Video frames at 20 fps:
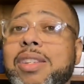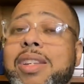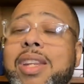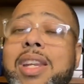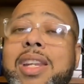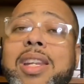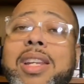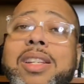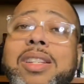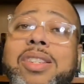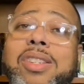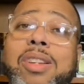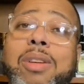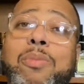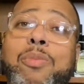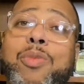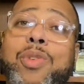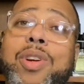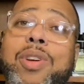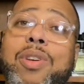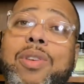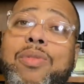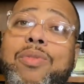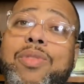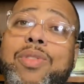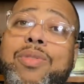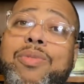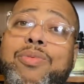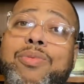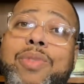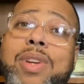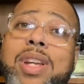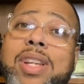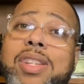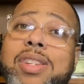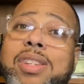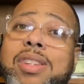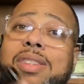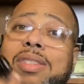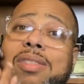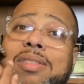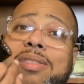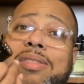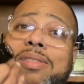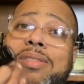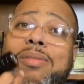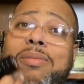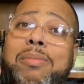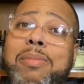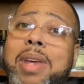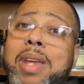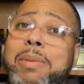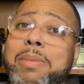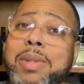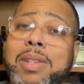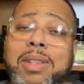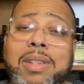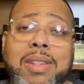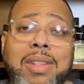and then somewhere on the wrist, maybe.